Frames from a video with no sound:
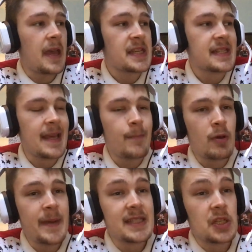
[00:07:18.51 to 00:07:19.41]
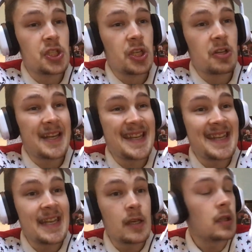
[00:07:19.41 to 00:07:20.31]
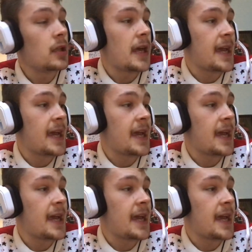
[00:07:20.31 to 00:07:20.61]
Istanbul Basaksehir 0,